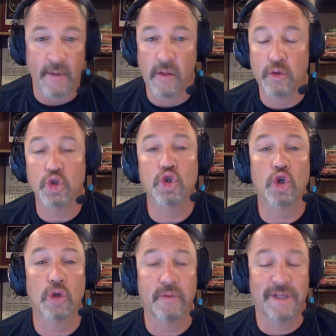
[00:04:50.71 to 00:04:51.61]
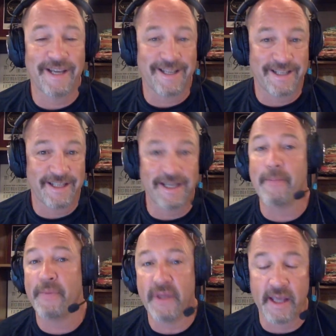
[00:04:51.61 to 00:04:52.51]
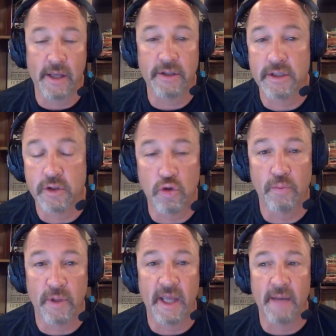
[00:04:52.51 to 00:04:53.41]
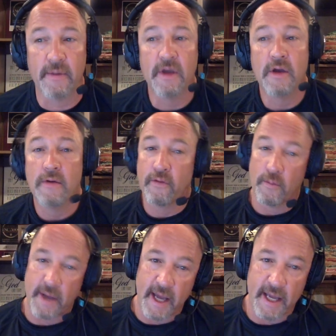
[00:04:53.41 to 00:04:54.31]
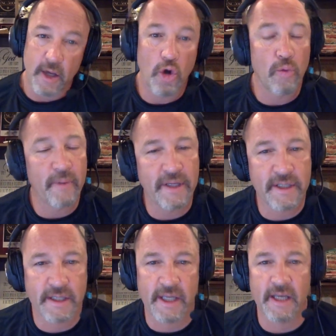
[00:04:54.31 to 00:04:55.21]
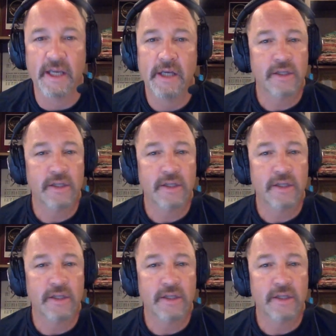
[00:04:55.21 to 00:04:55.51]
another circumstance, something else is to blame for my obesity,